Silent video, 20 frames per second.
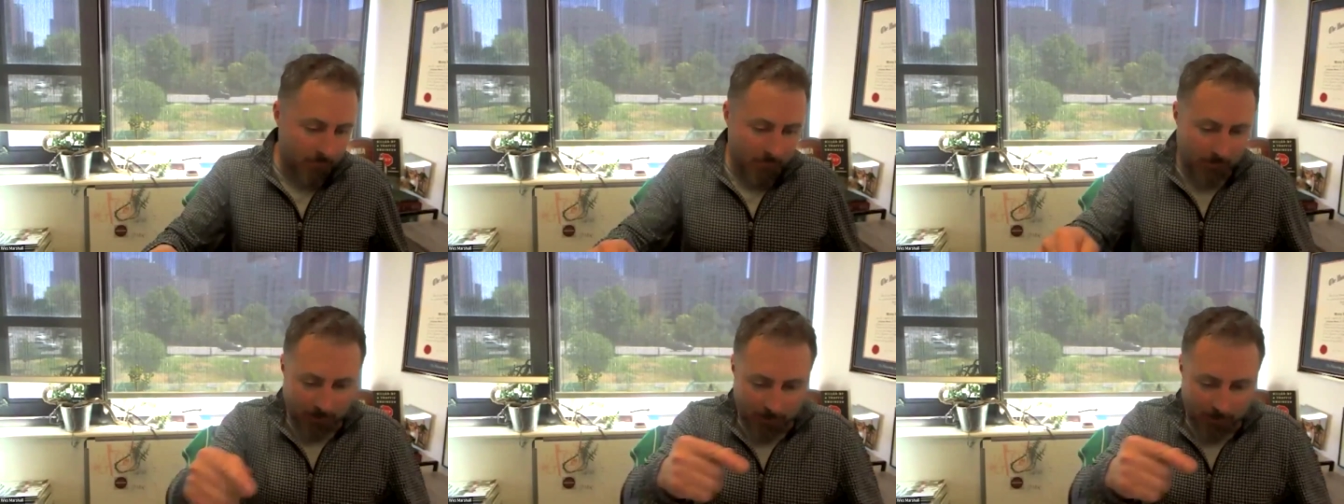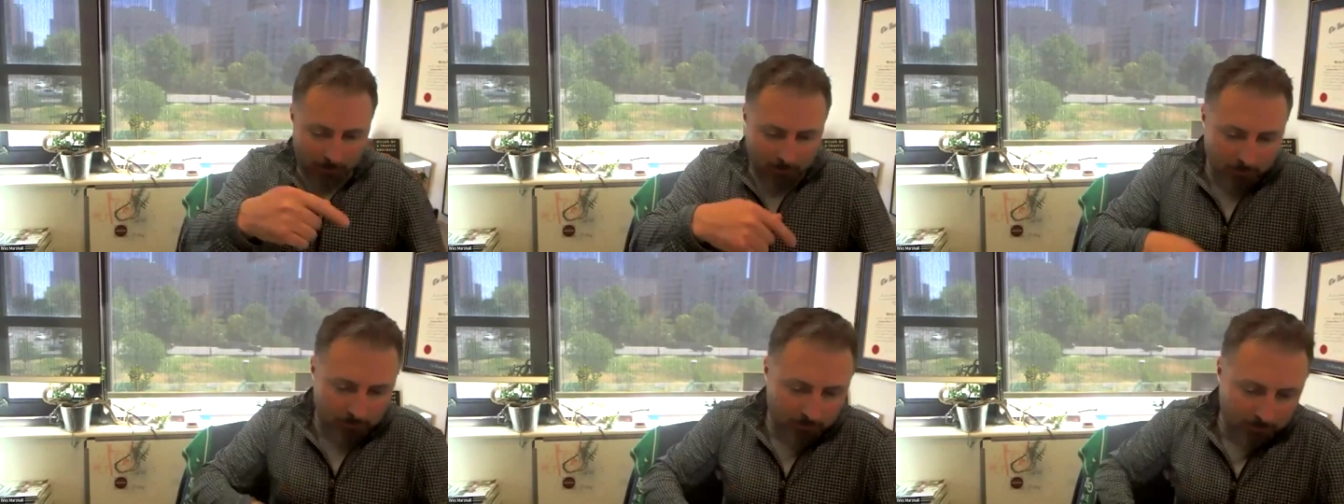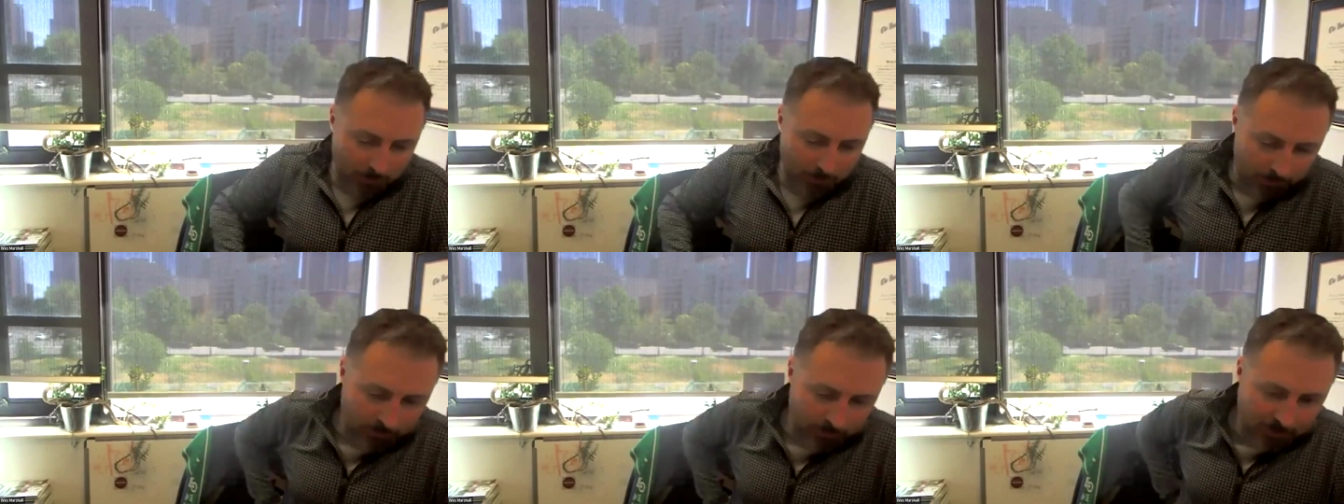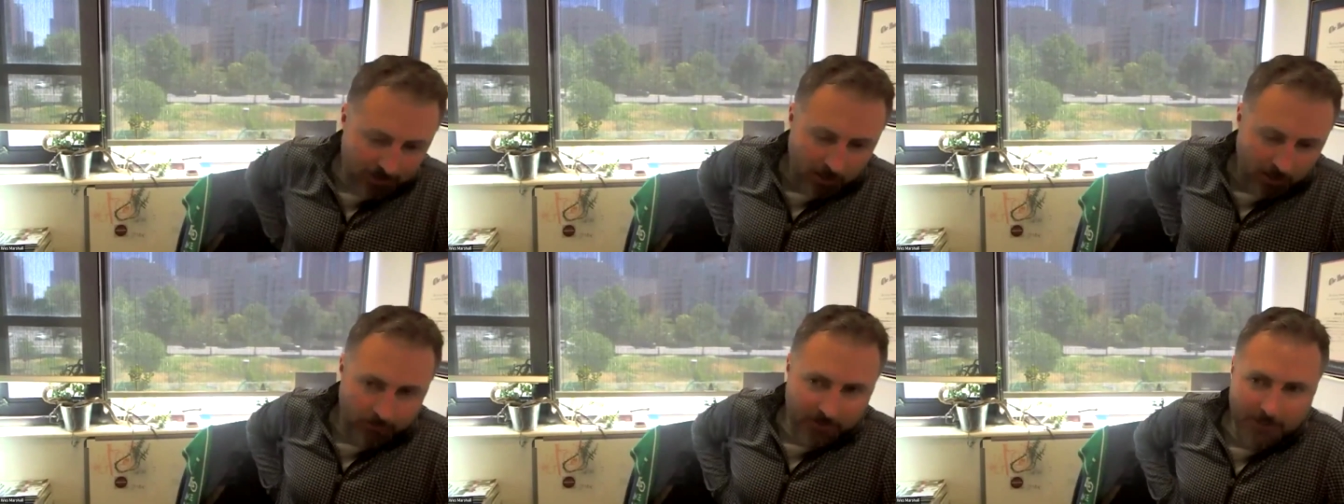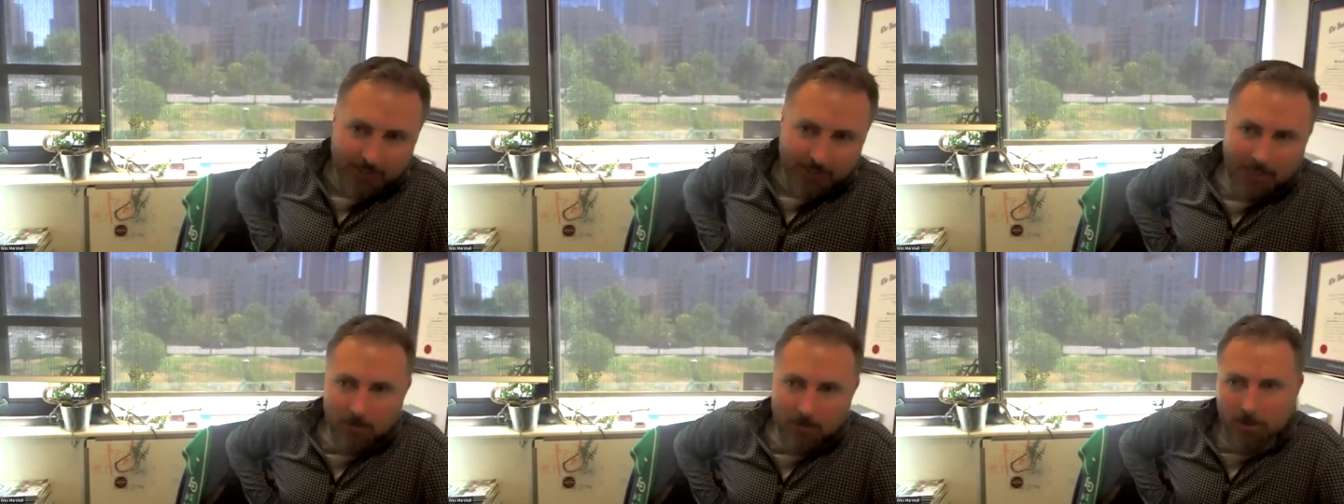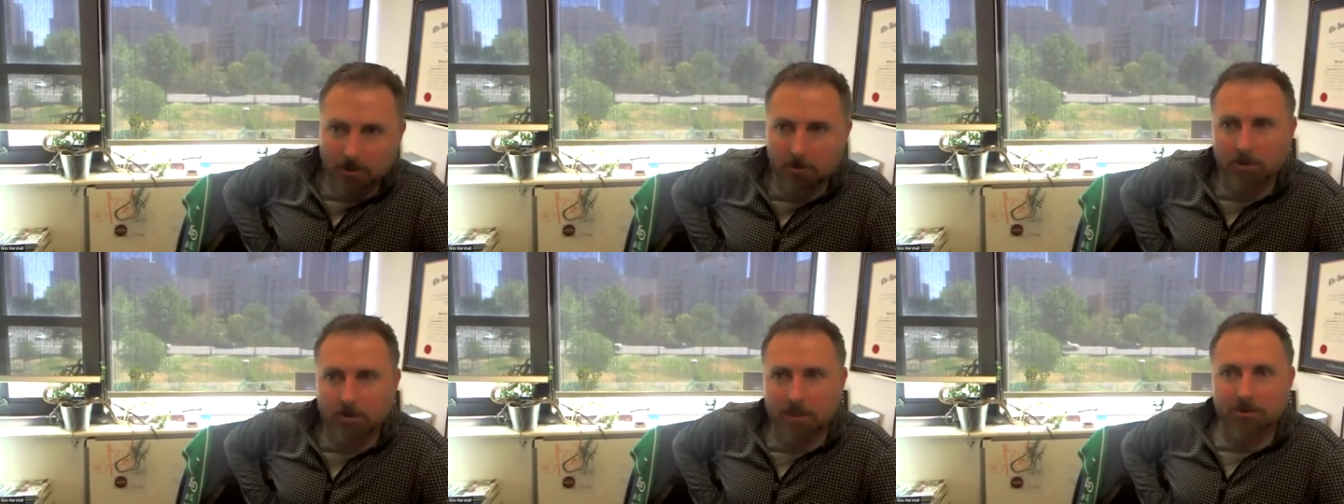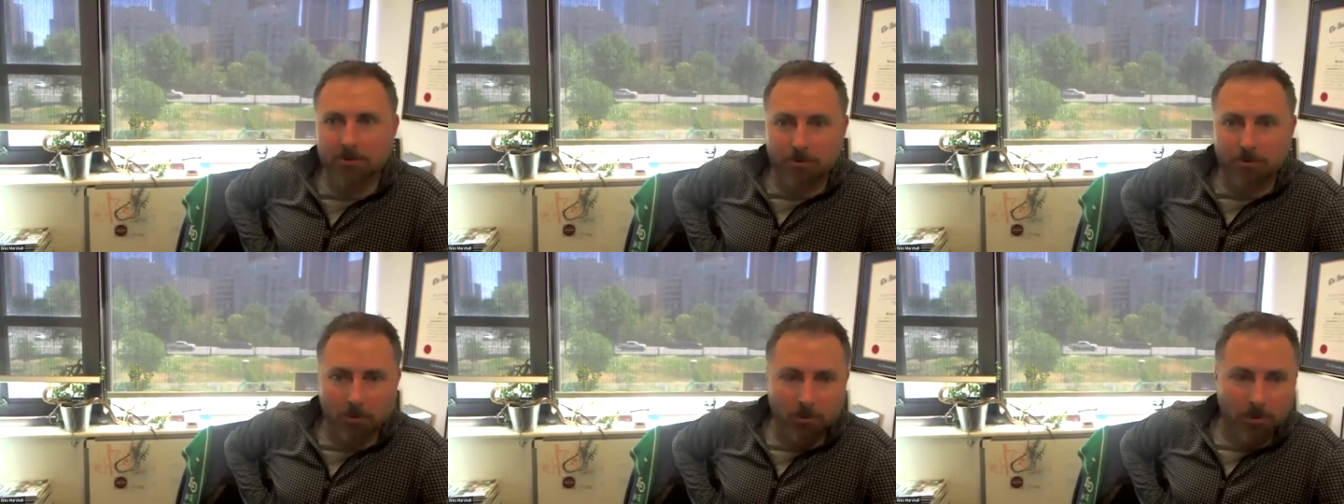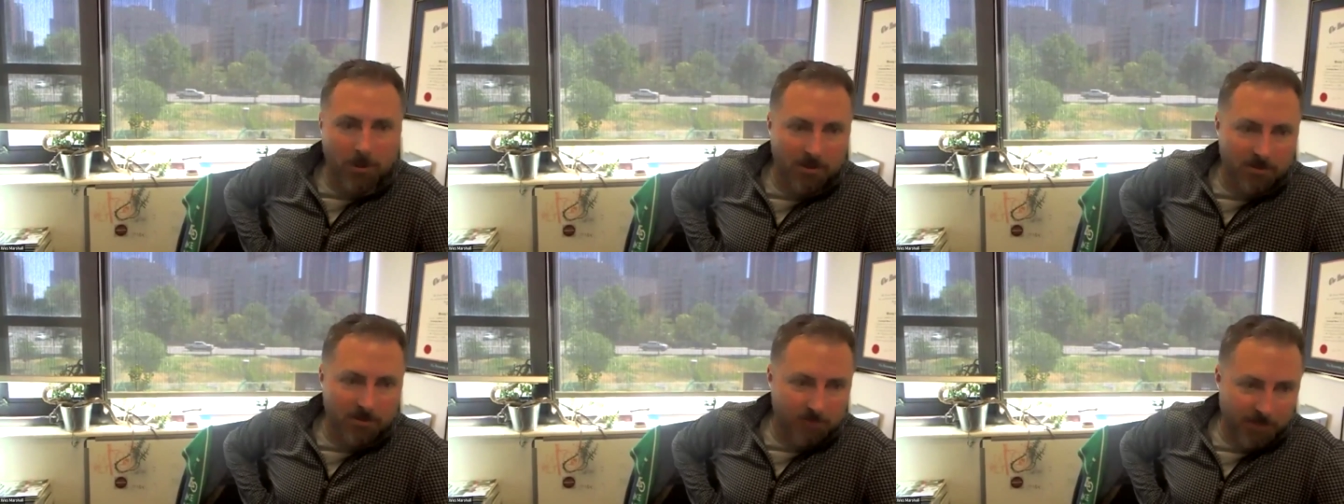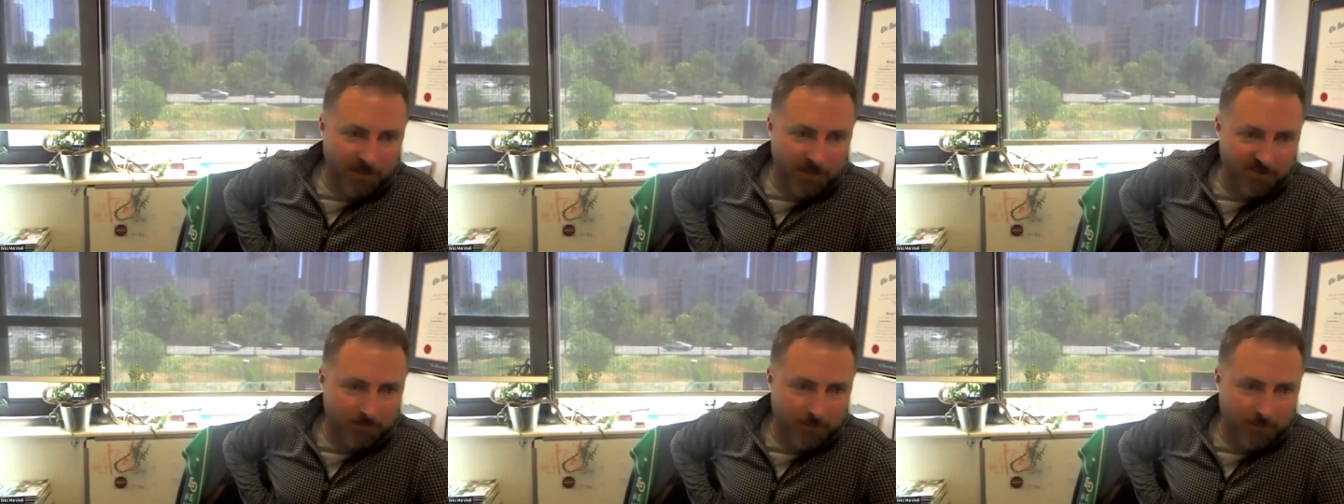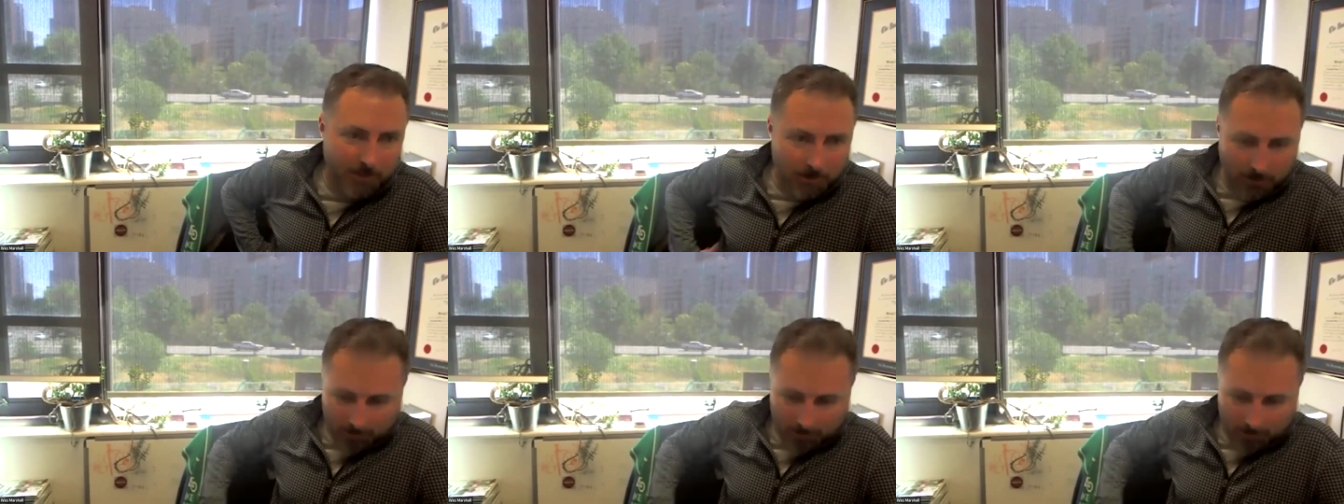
He was telling me he had literally drew it on the pavement,